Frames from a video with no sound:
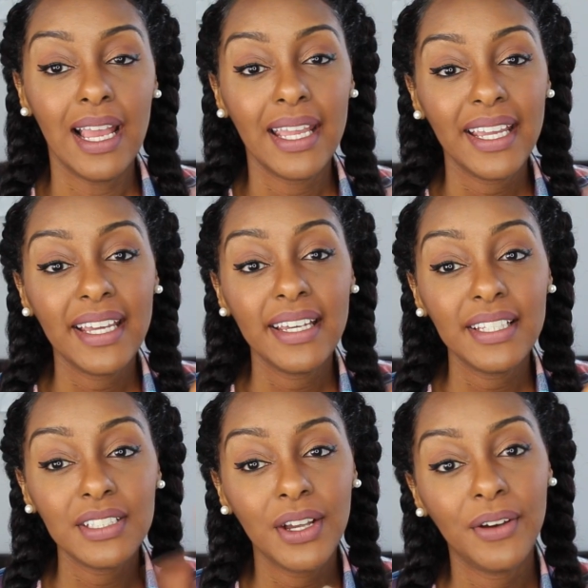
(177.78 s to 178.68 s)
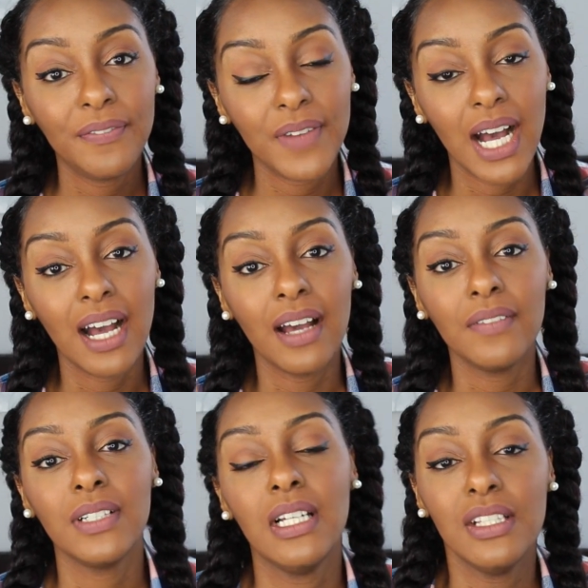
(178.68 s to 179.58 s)
And
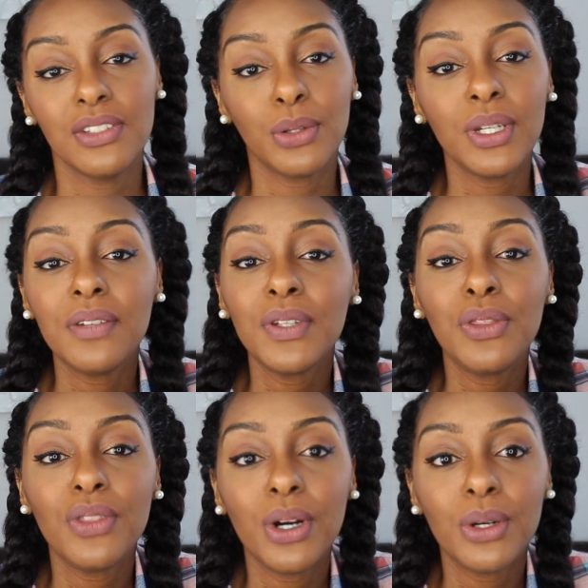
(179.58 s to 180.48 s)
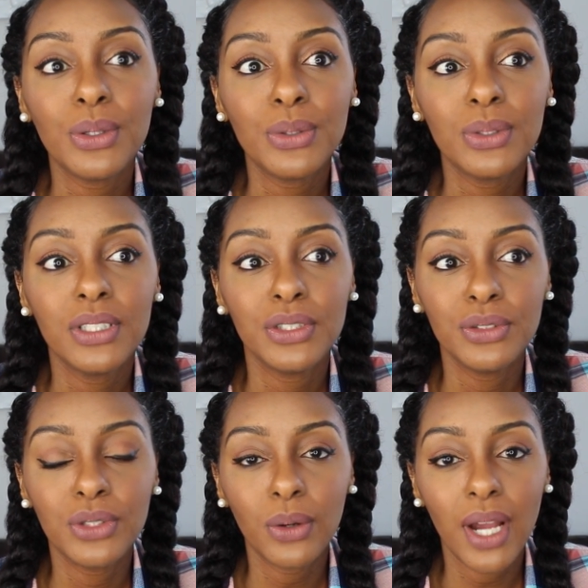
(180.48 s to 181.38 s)
five. So even though
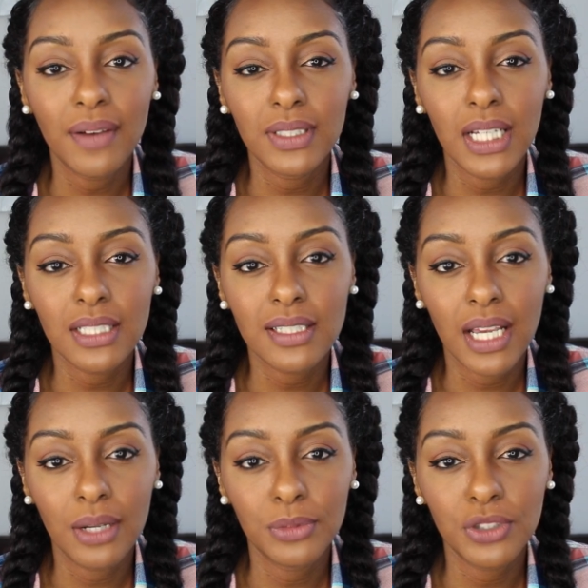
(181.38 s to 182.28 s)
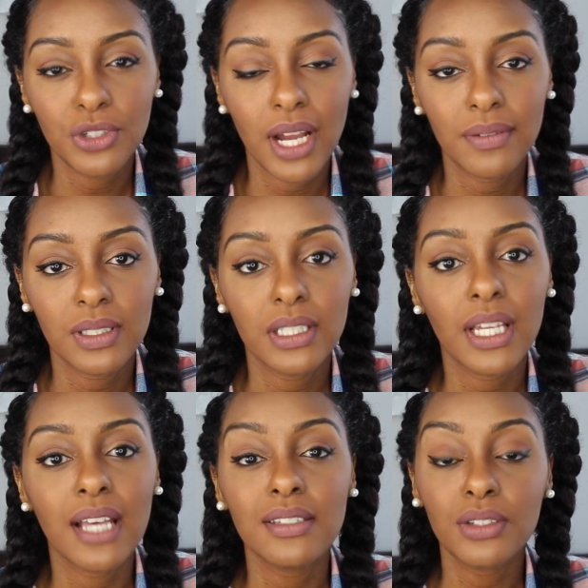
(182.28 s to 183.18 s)
you don't a lot of time when traveling,
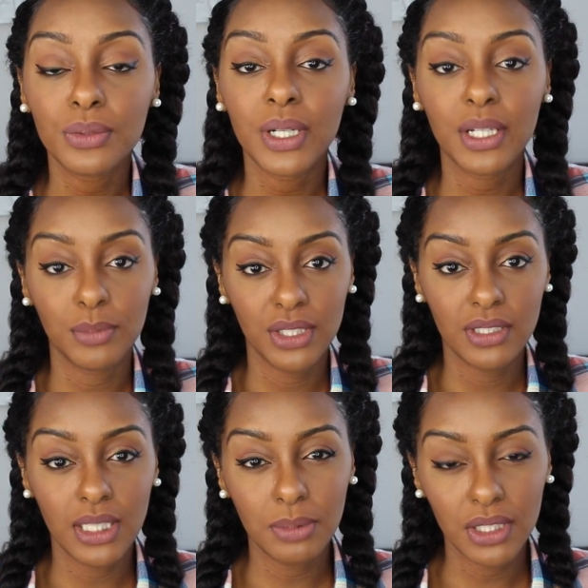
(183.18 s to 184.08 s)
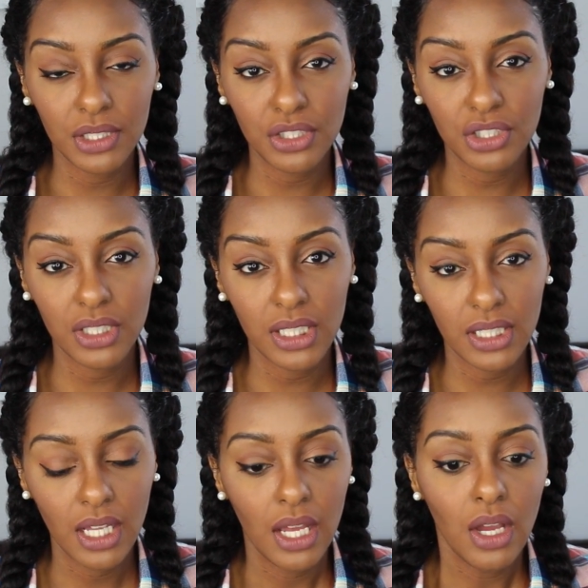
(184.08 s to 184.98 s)
I still recommend deep
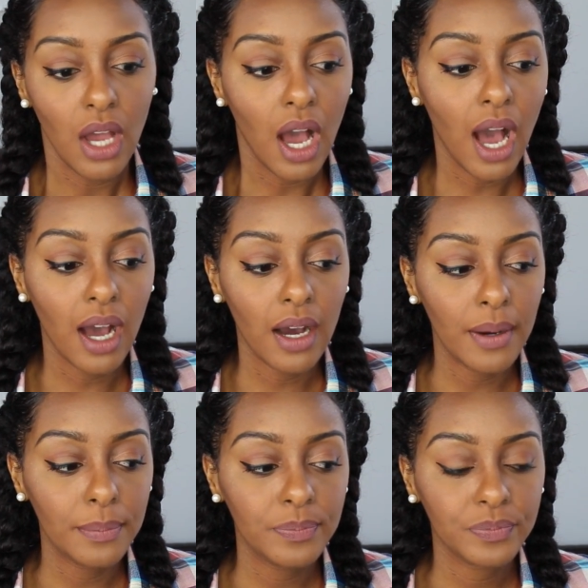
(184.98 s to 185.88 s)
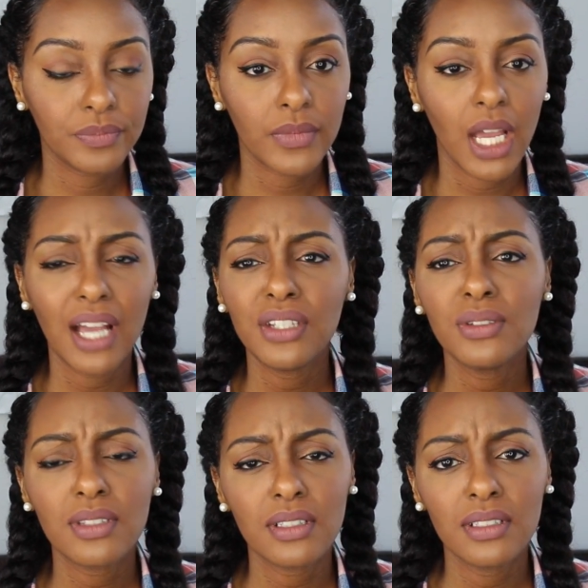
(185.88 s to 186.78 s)
conditioning. Um, I
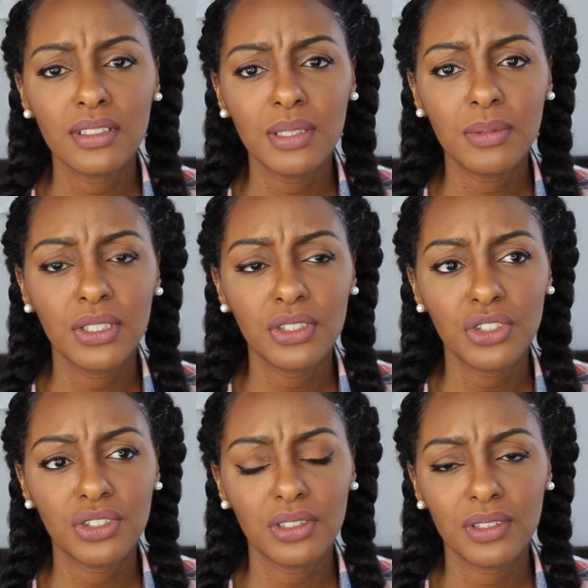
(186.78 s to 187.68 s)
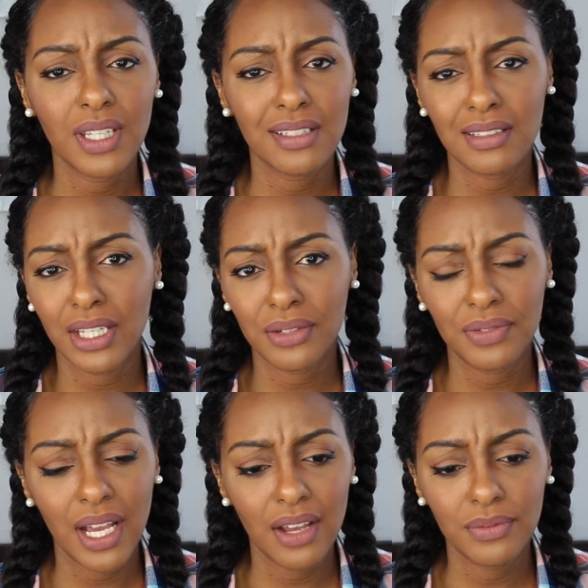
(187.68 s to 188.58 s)
use a deep conditioner that's like
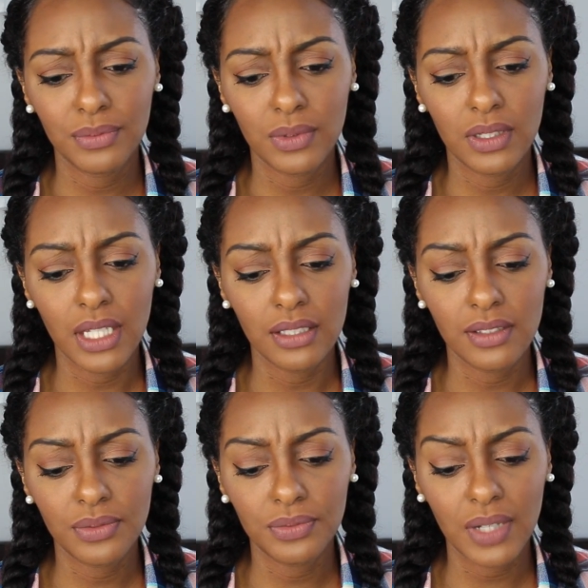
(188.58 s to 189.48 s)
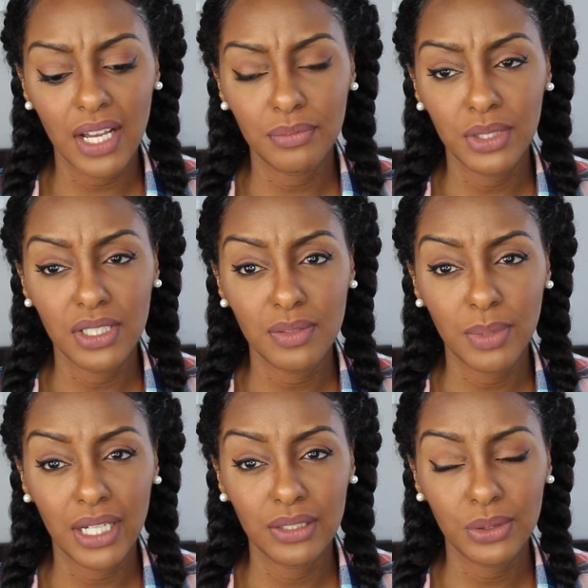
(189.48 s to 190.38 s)
five, that's five minutes
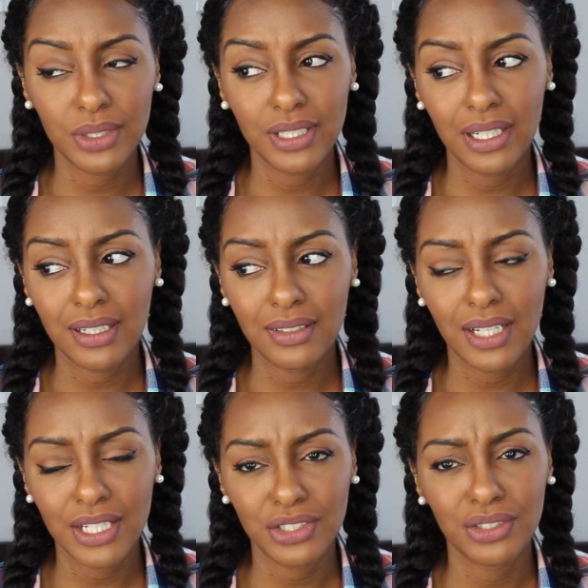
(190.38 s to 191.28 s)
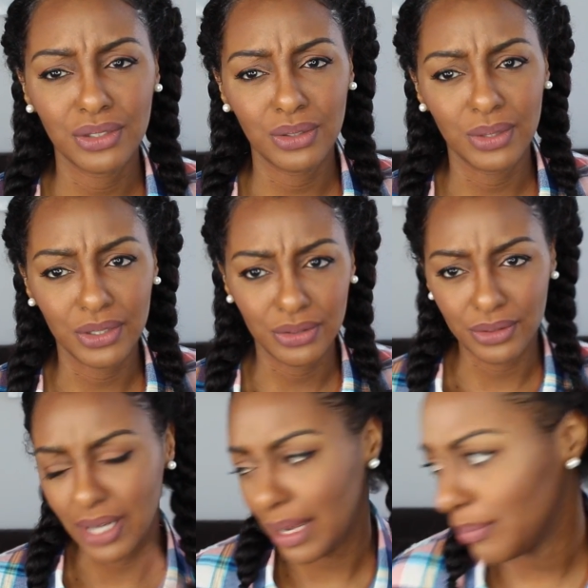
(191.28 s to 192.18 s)
by L'Oreal. I should go and
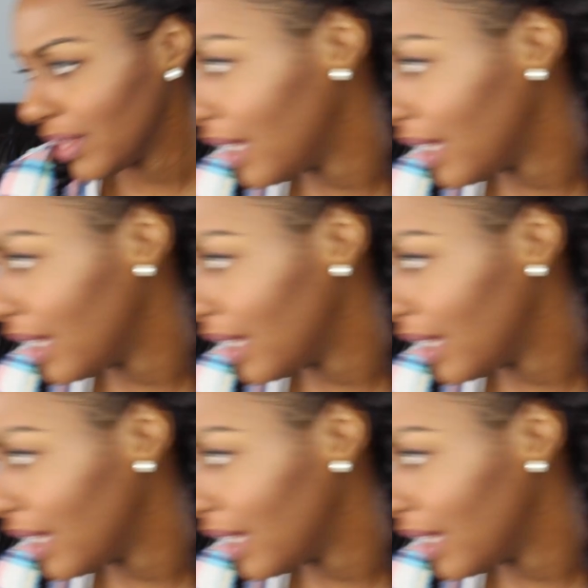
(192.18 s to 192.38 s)
grab